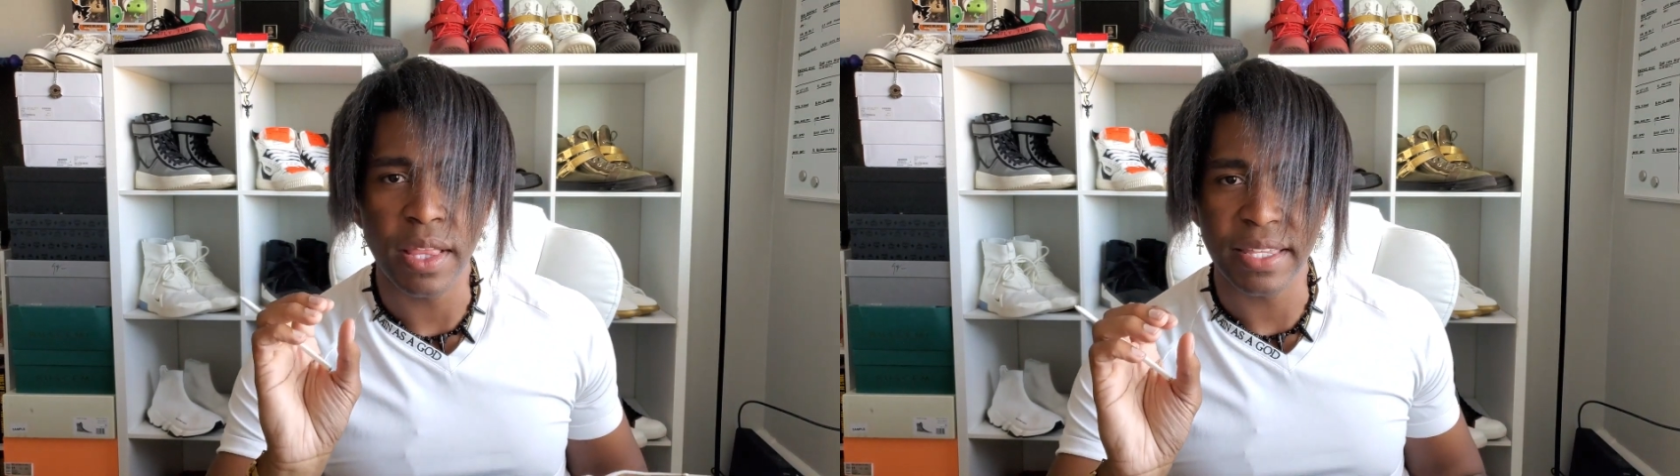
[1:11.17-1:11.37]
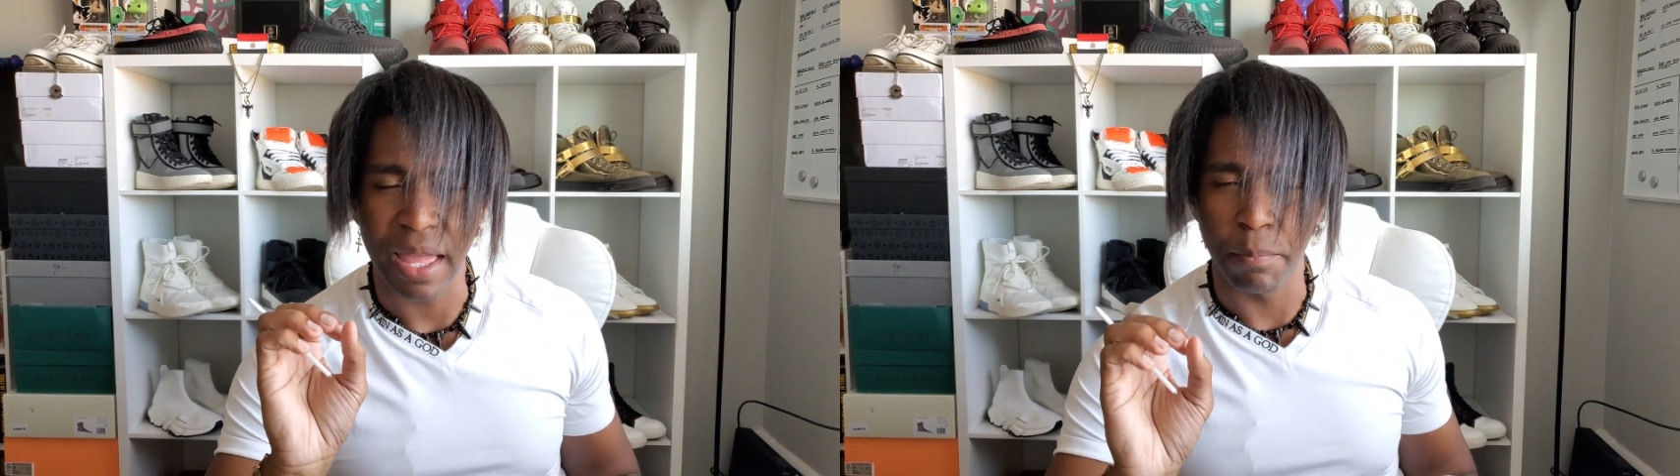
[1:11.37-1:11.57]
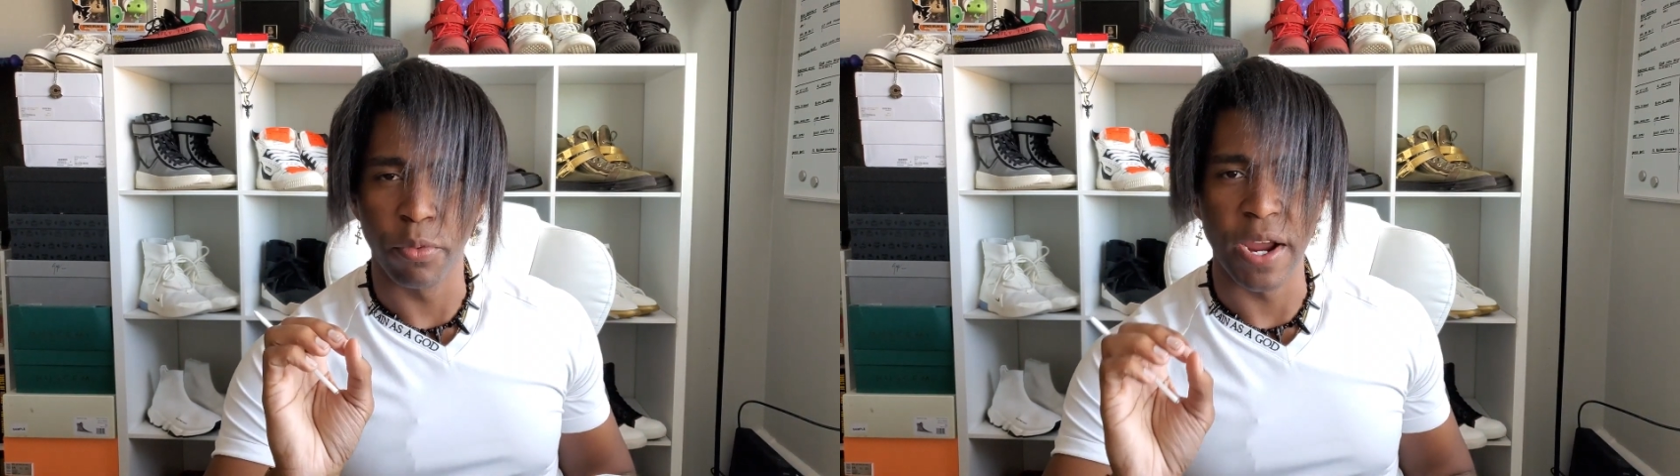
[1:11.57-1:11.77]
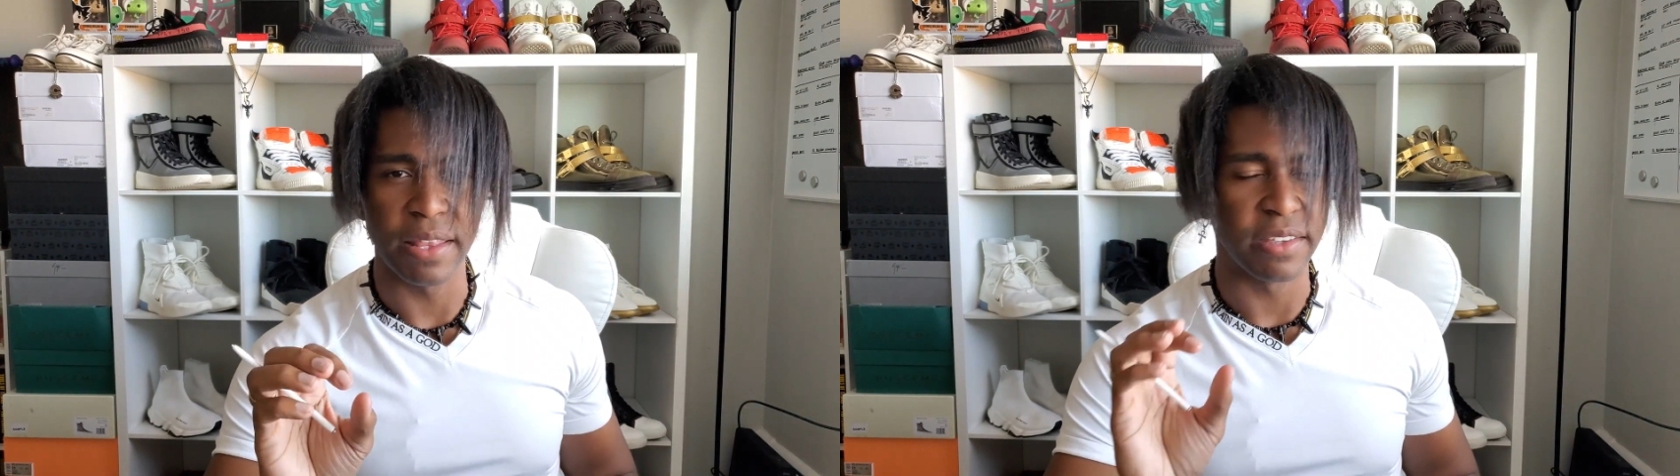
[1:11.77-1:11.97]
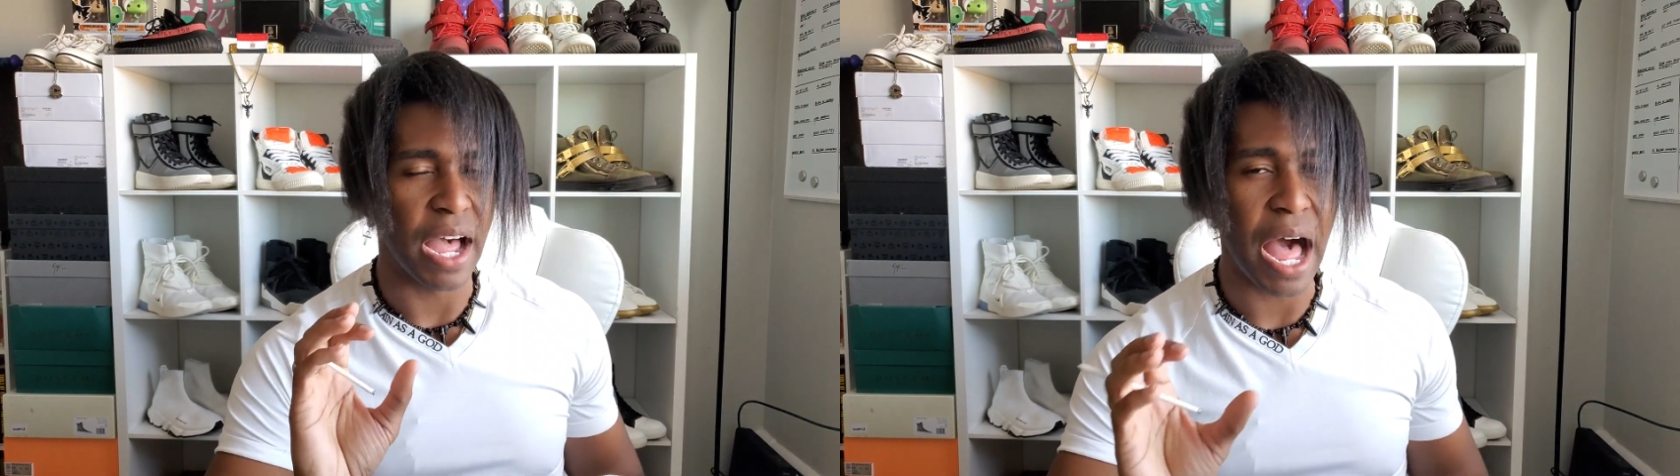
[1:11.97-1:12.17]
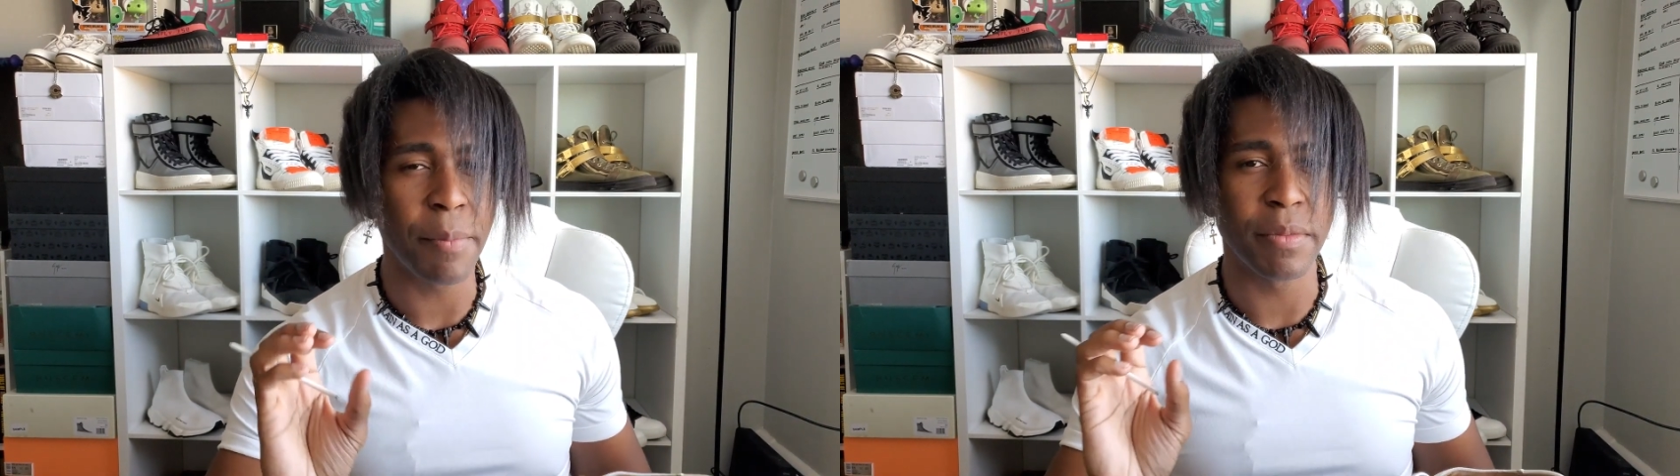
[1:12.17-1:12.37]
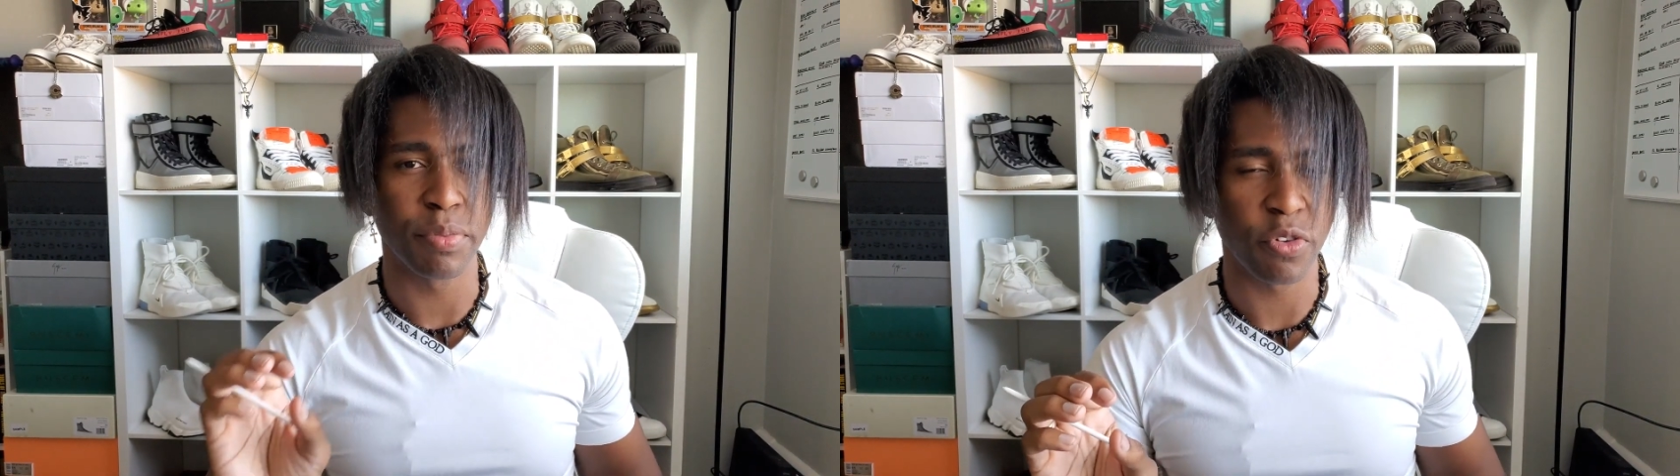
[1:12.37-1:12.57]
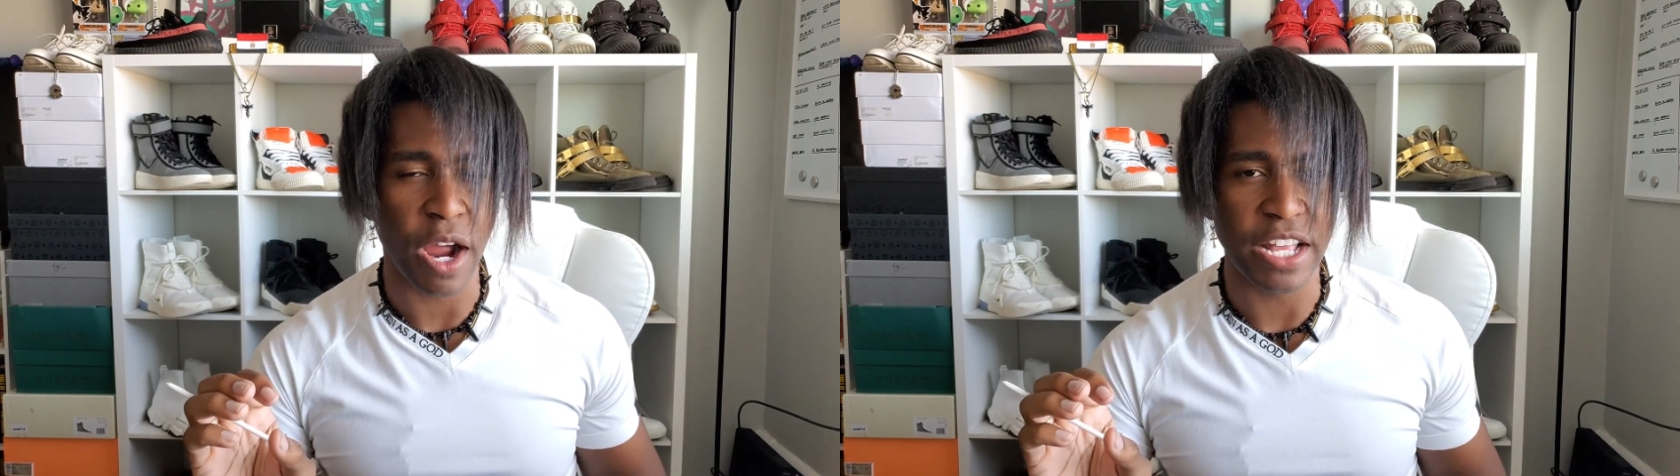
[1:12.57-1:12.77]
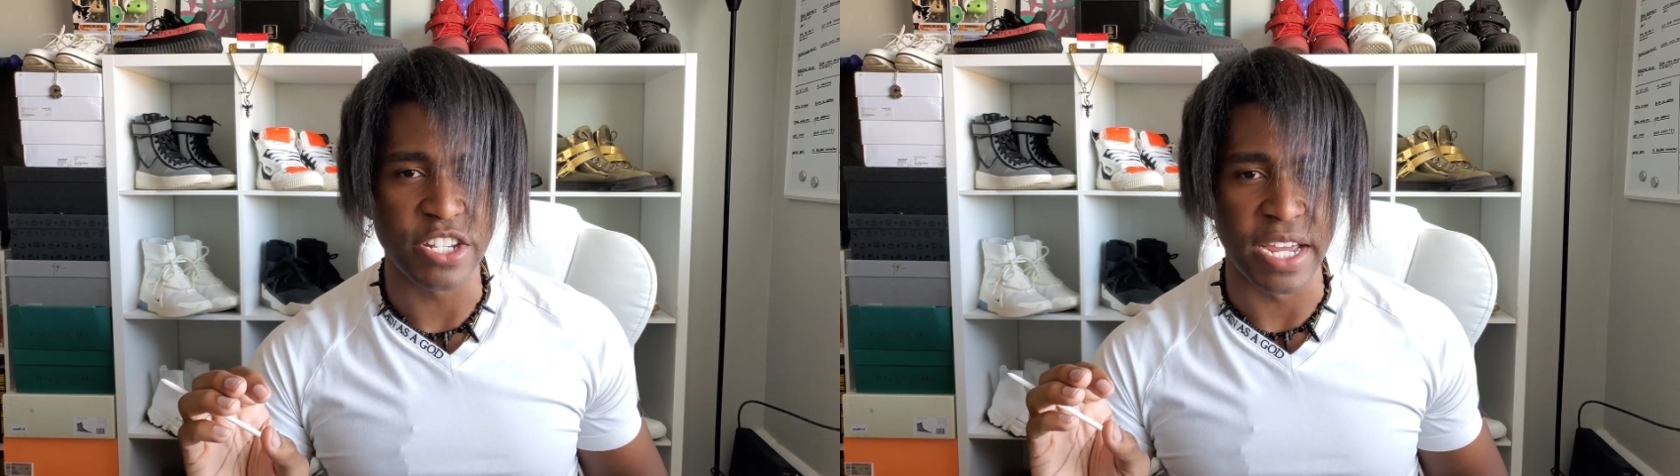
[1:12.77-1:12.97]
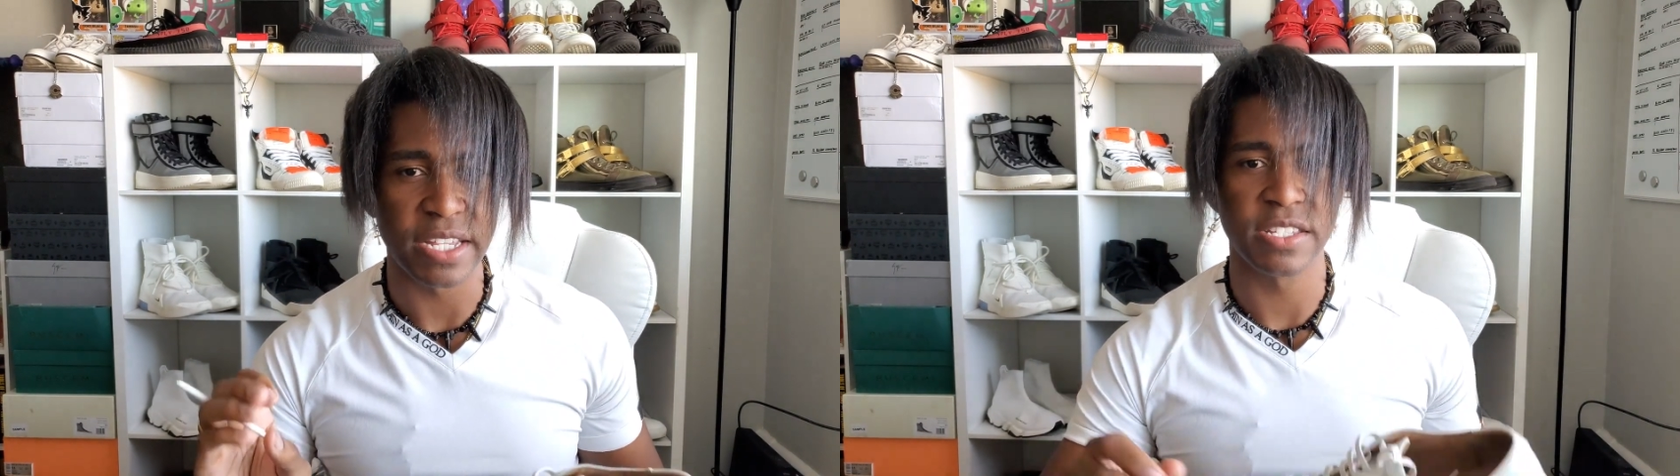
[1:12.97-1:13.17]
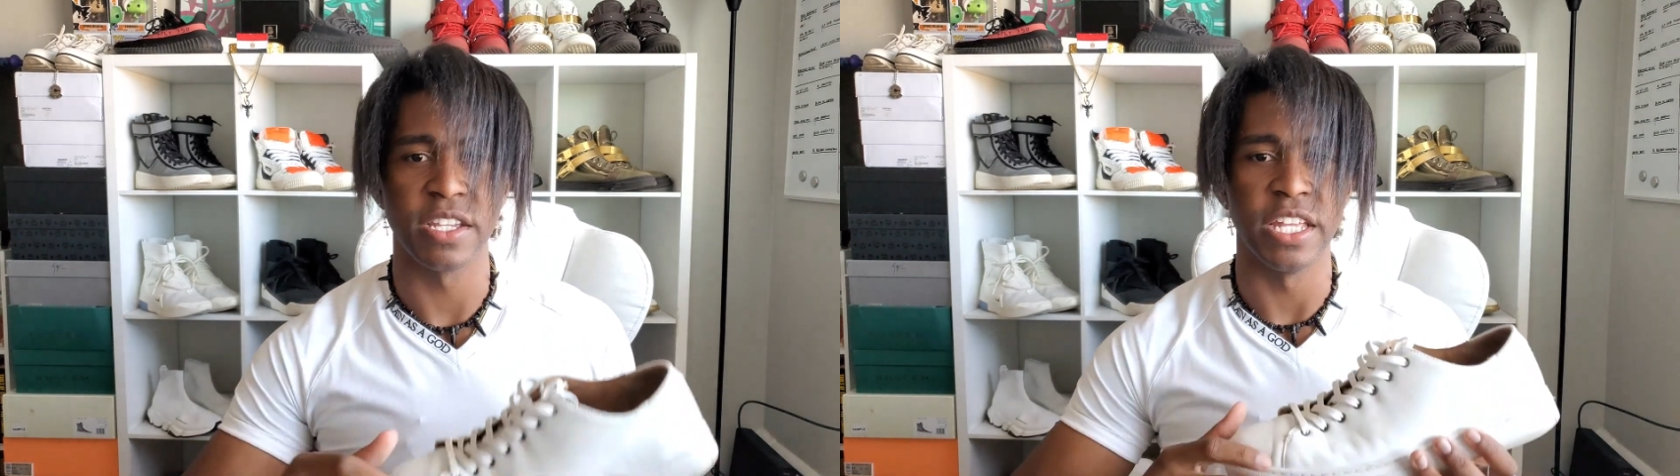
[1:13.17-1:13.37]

like that brand Common Projects,